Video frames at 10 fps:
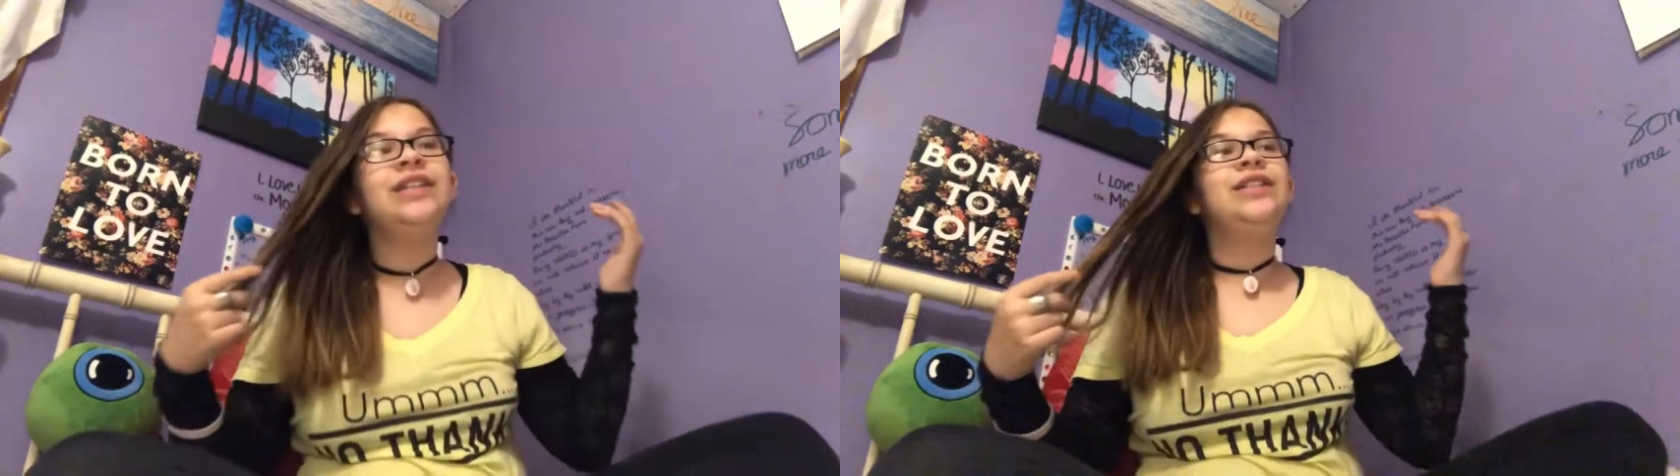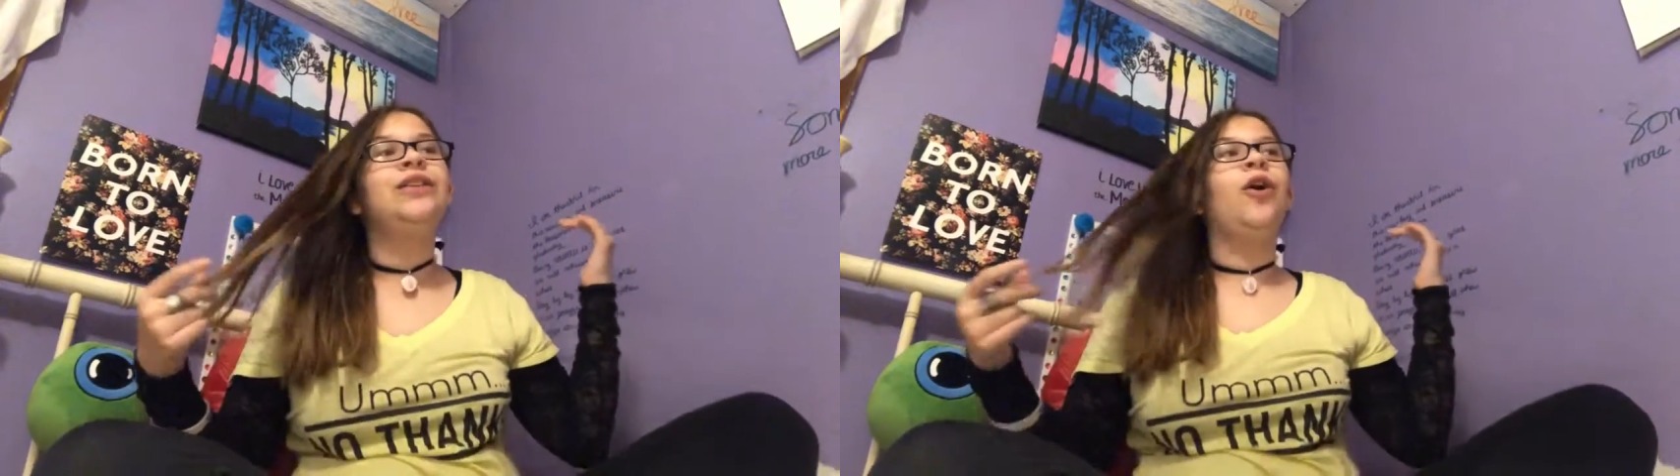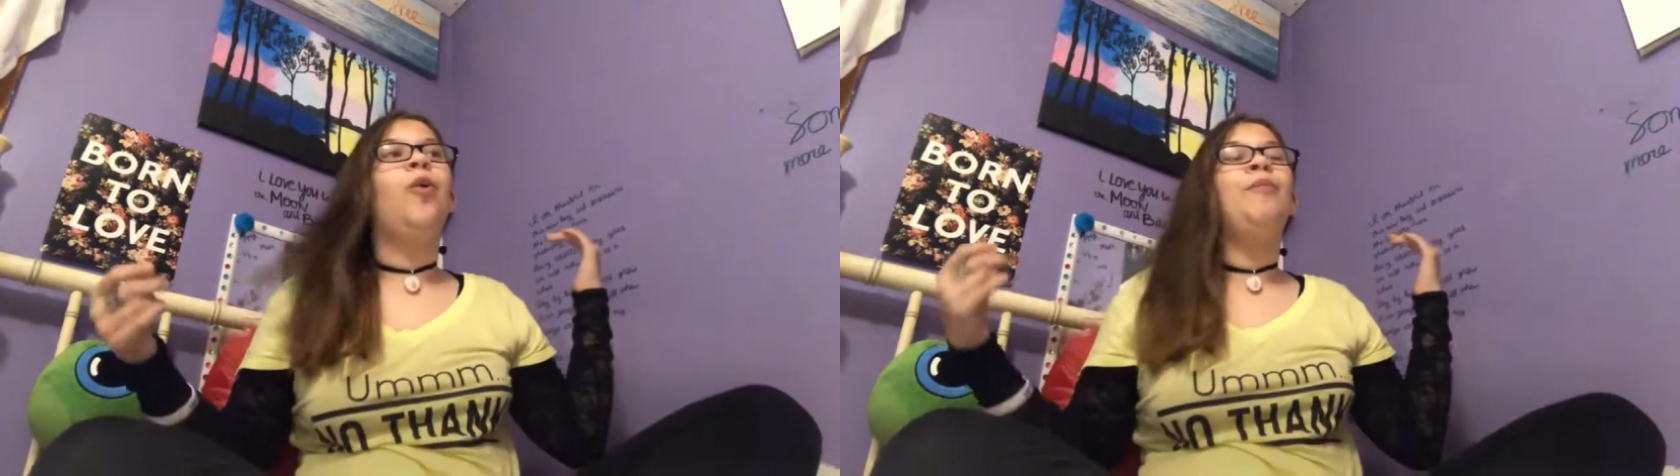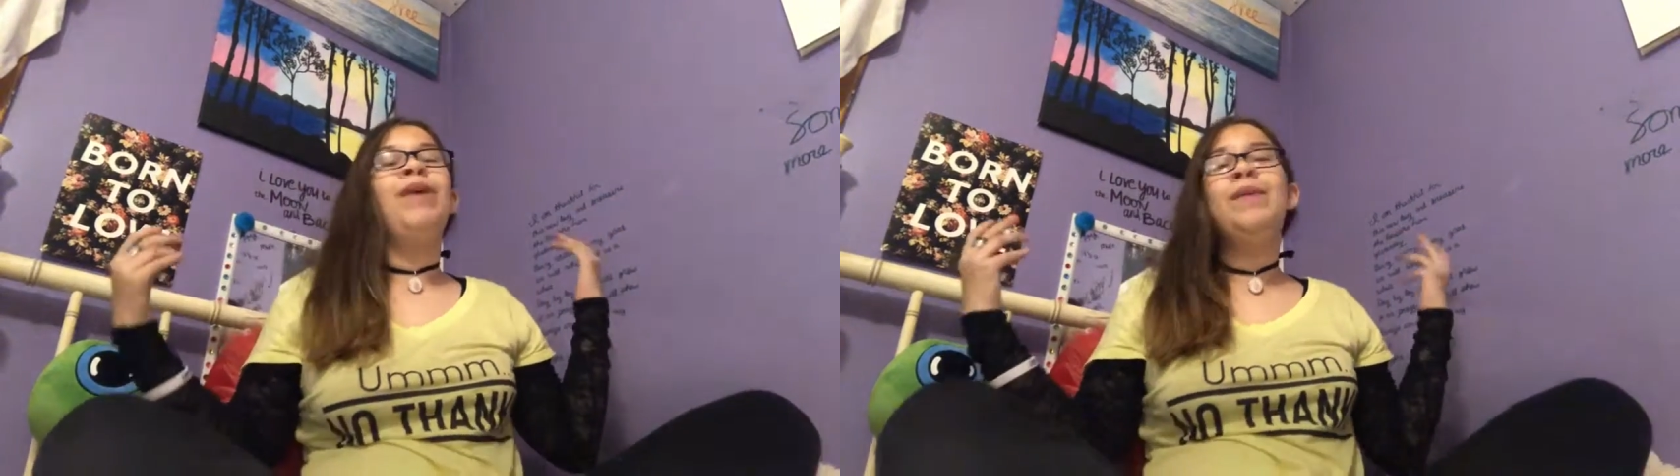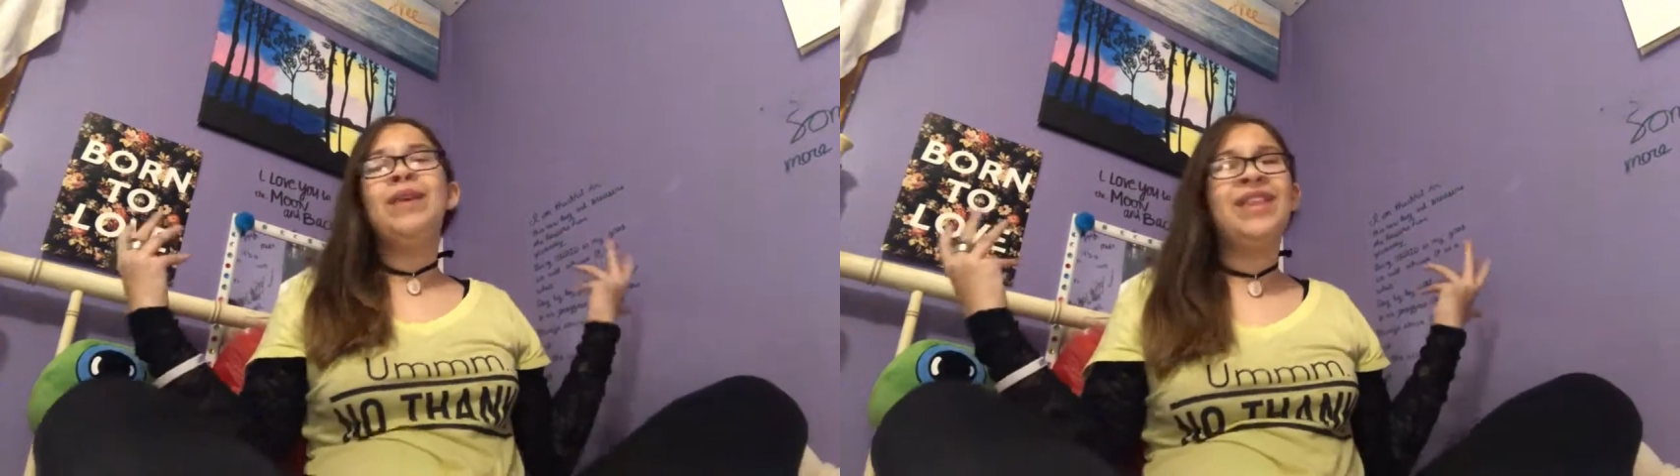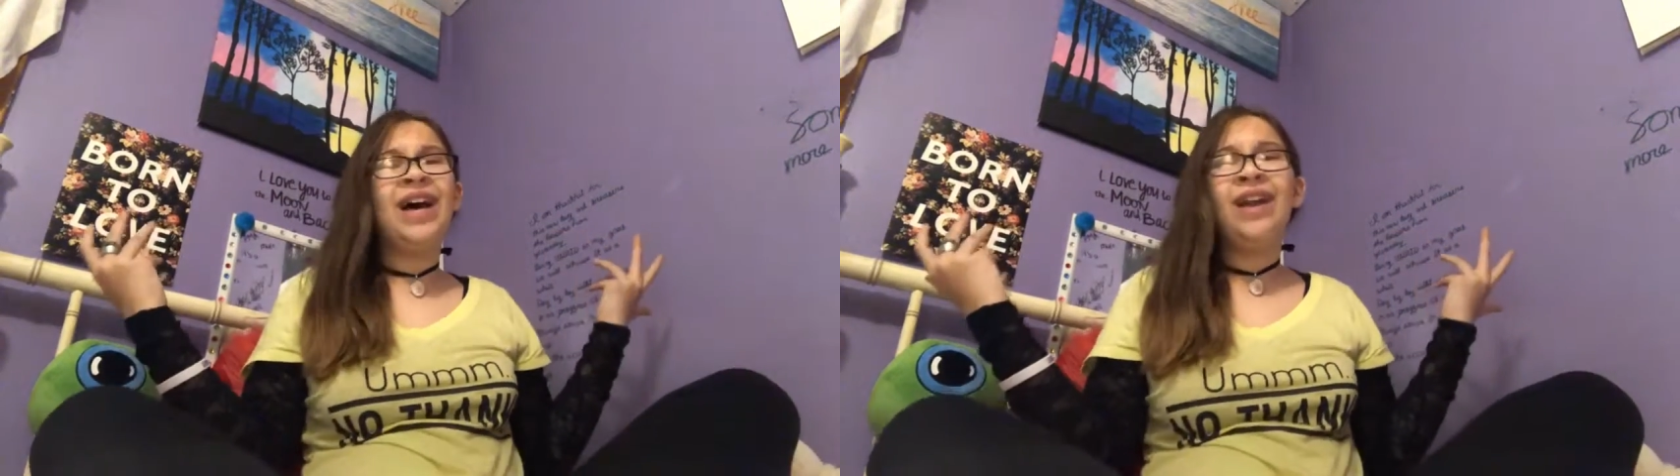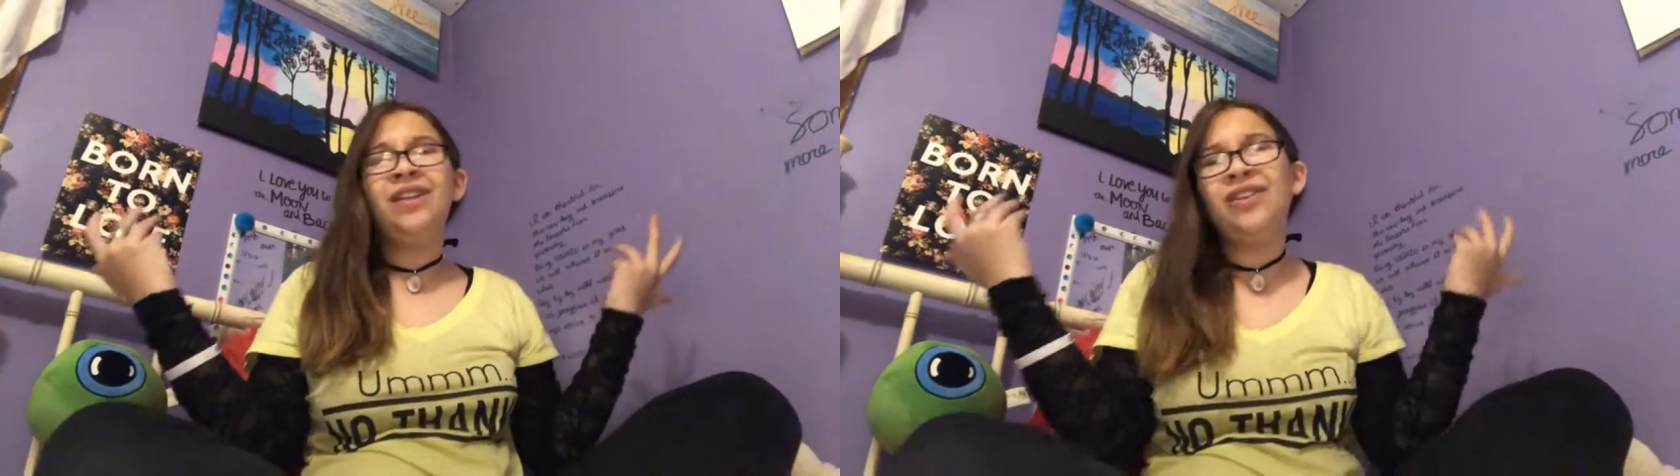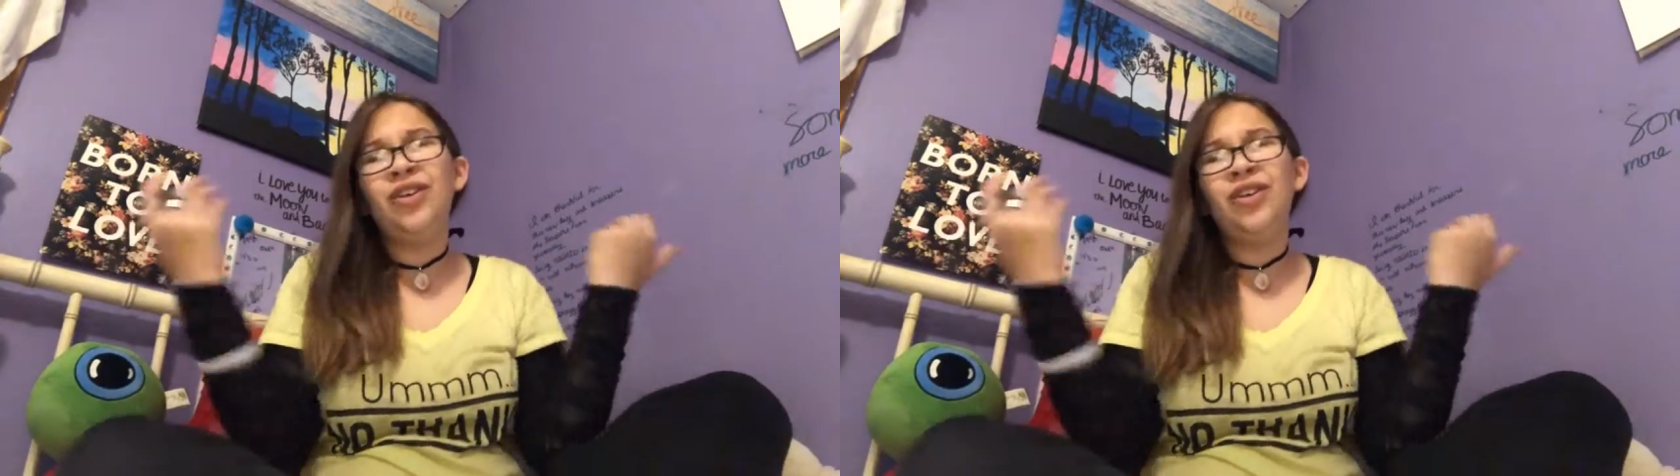So maybe that